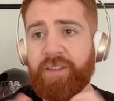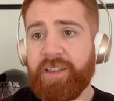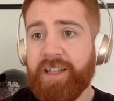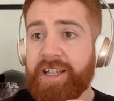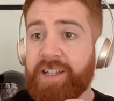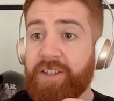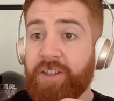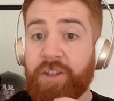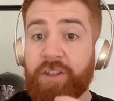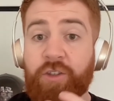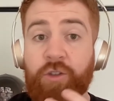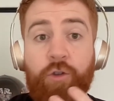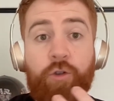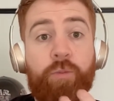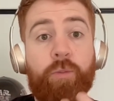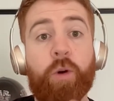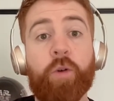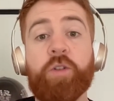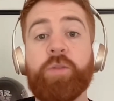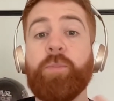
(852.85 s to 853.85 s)
These are the two
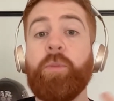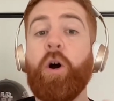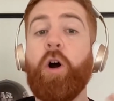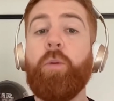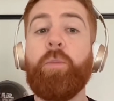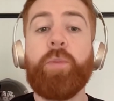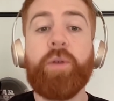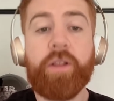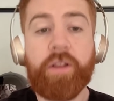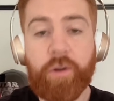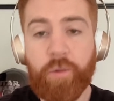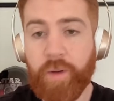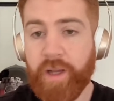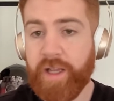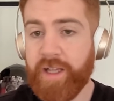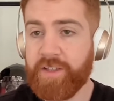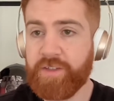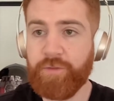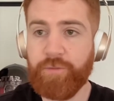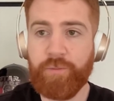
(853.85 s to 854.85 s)
most popular
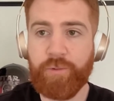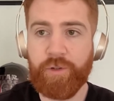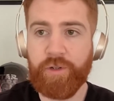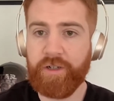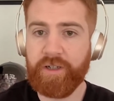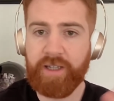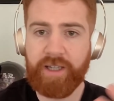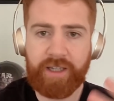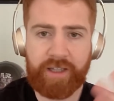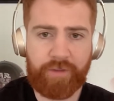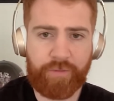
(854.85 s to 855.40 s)
ways of working.